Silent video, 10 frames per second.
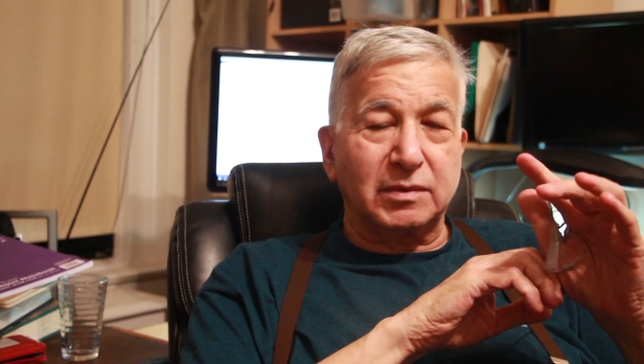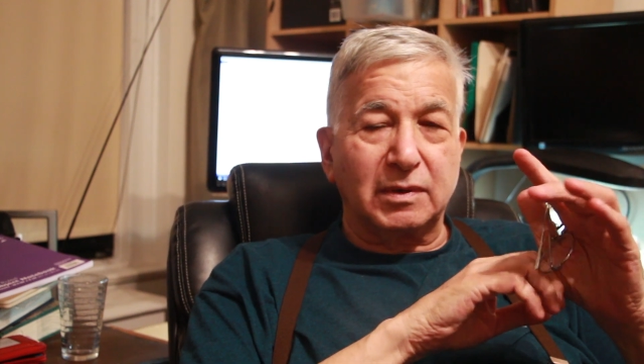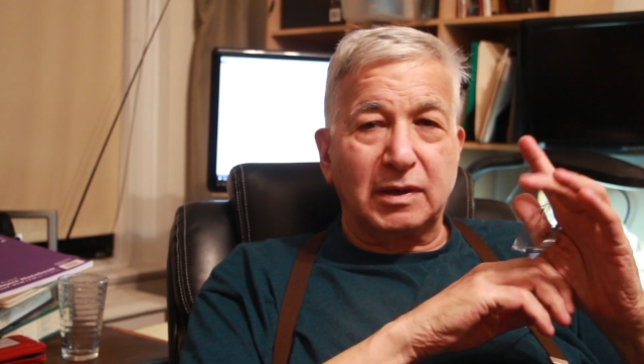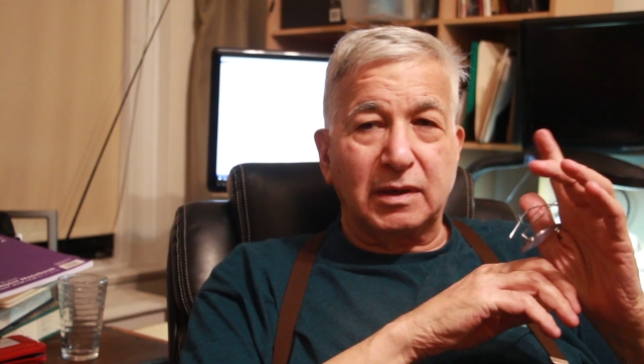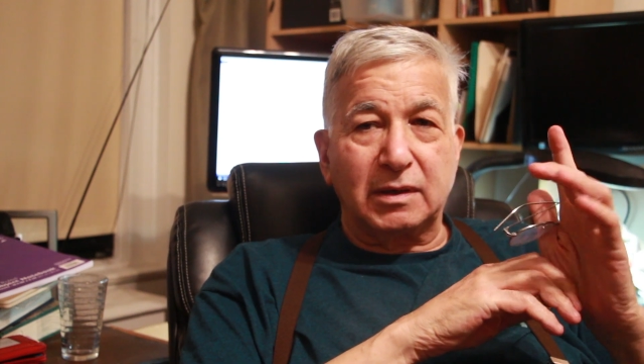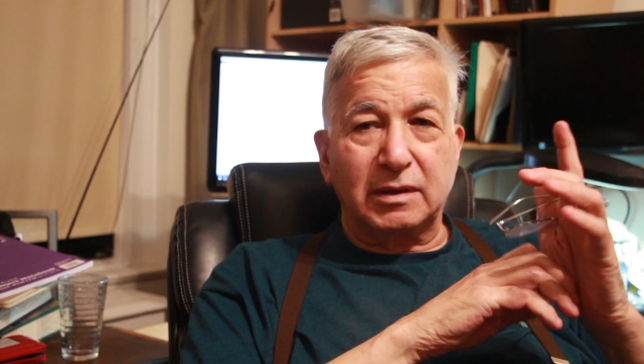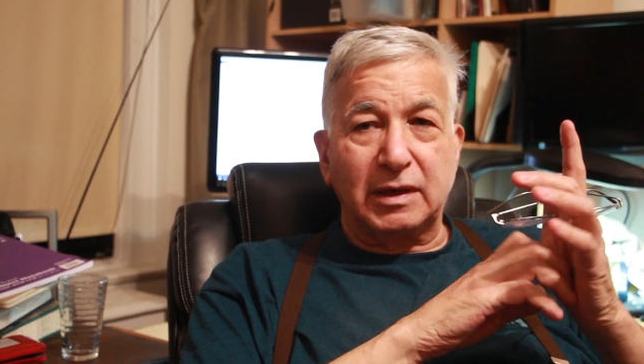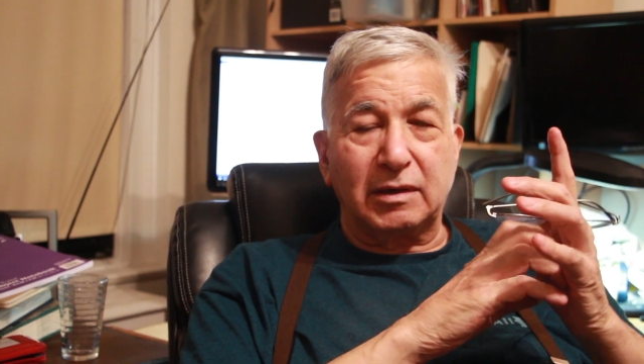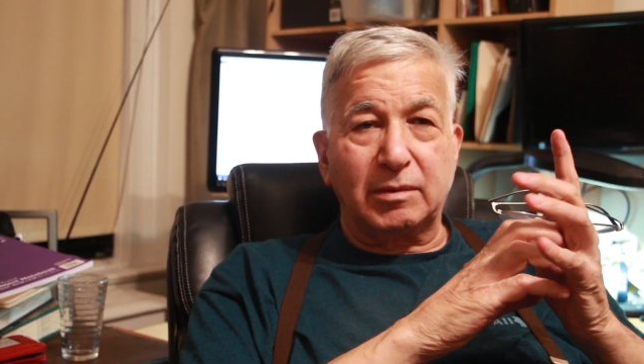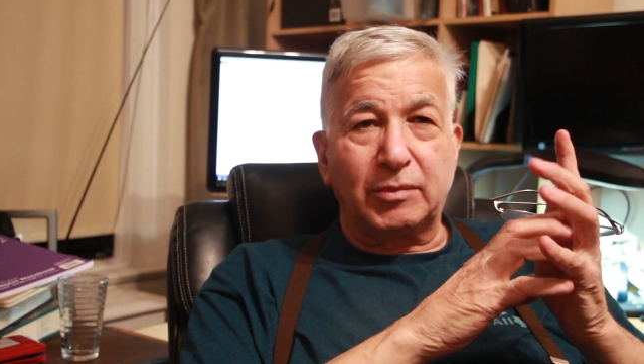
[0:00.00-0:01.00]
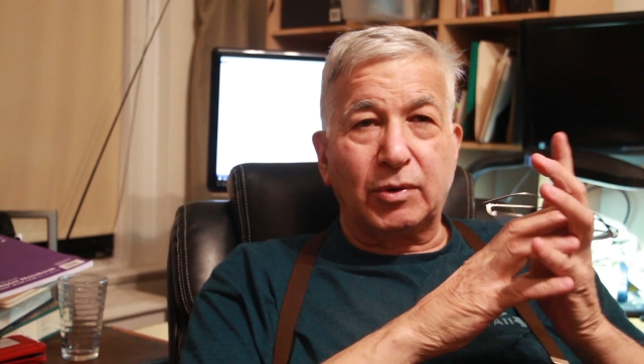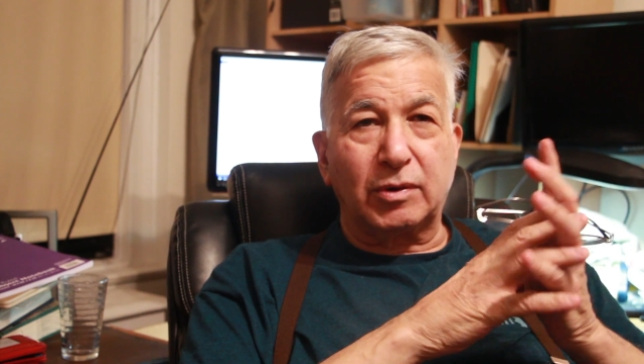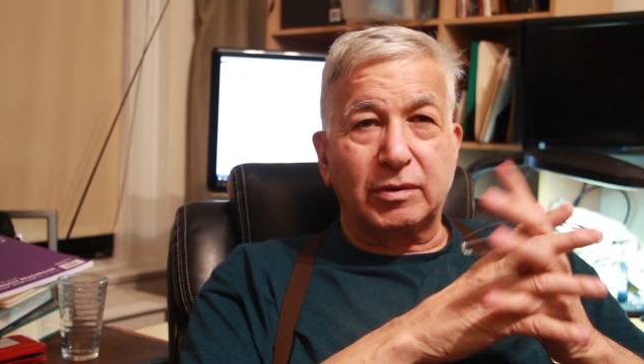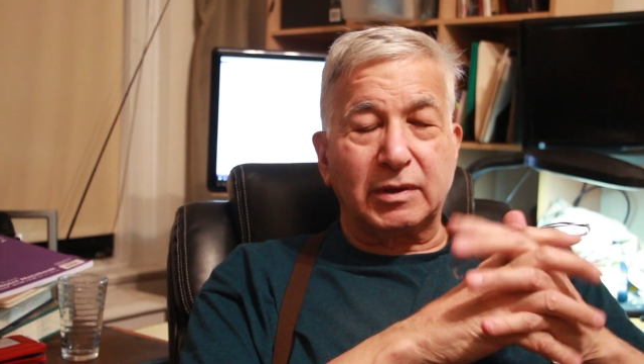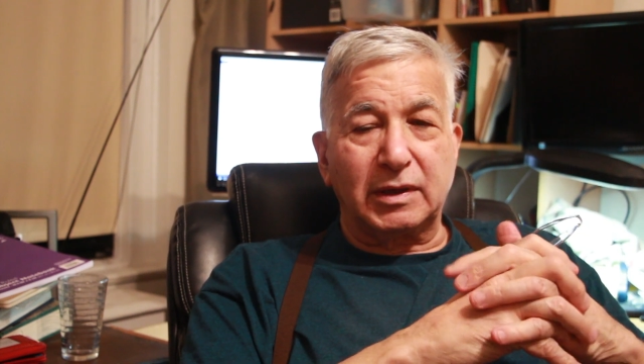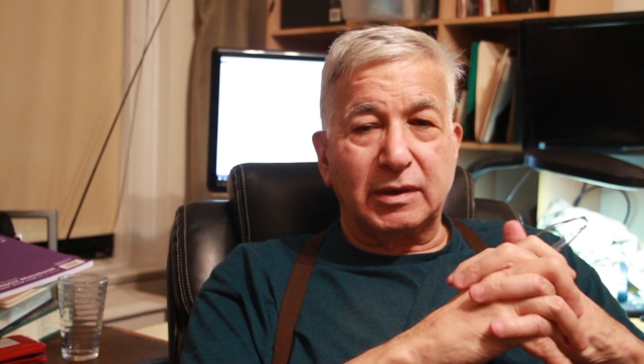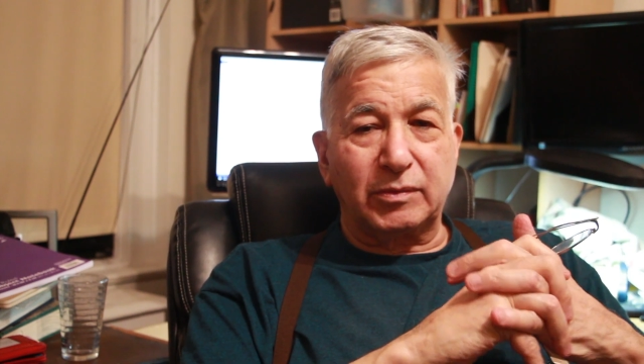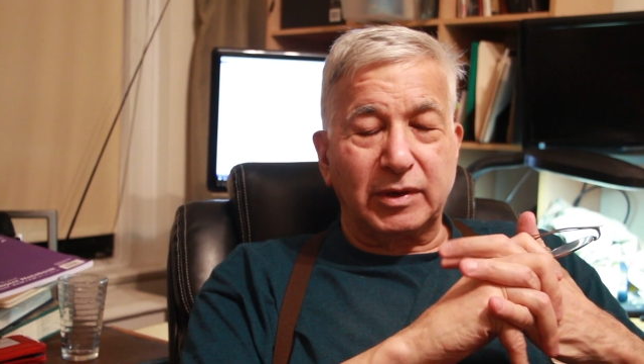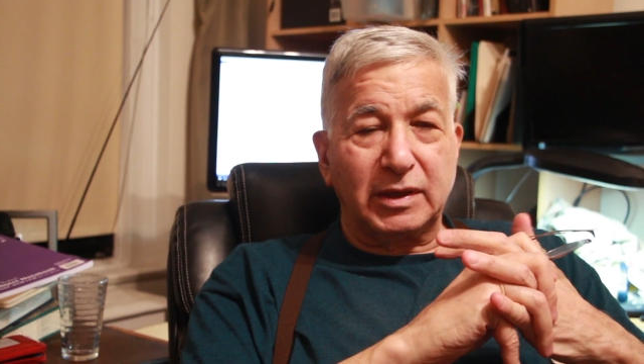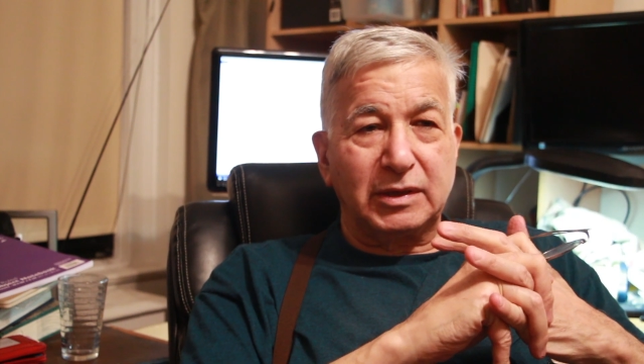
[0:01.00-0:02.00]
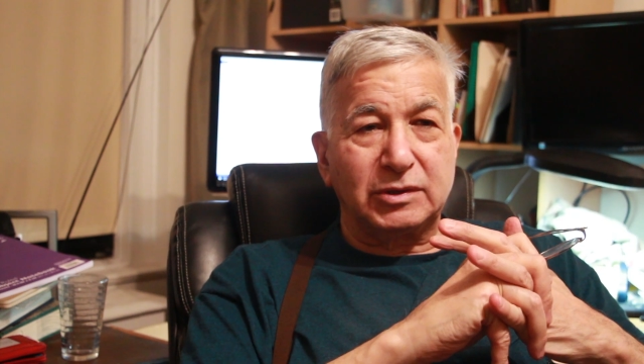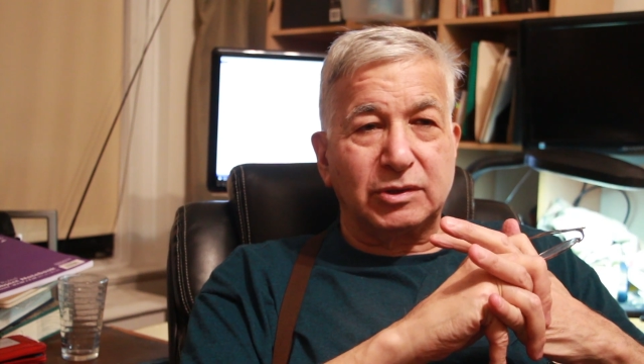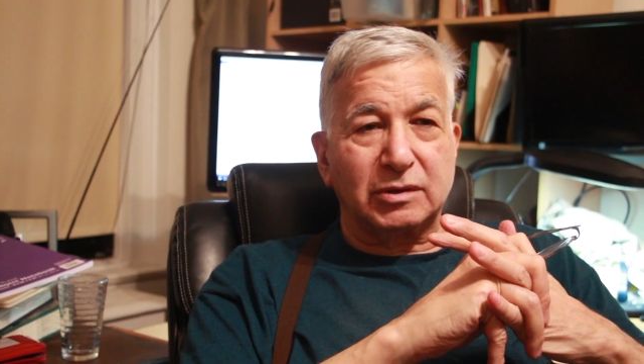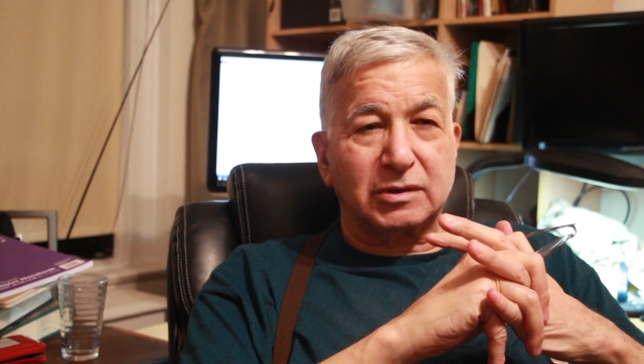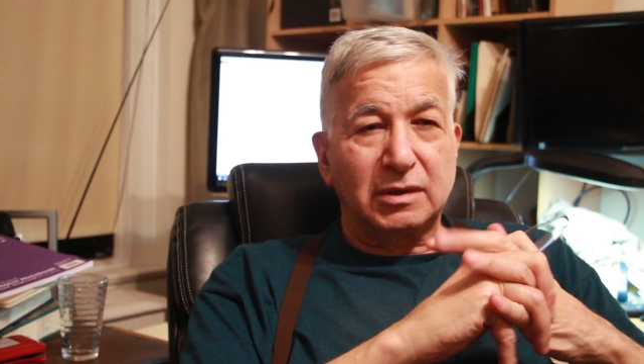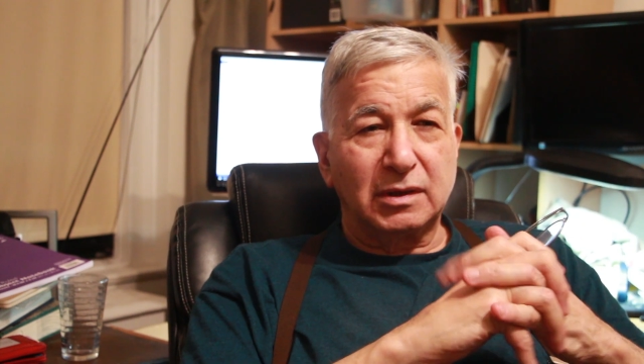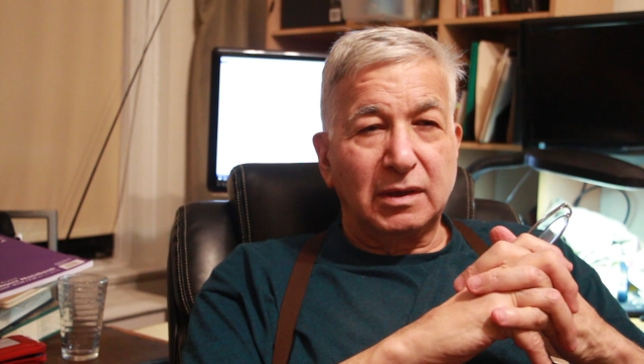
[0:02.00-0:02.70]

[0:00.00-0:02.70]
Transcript: that are moral and religious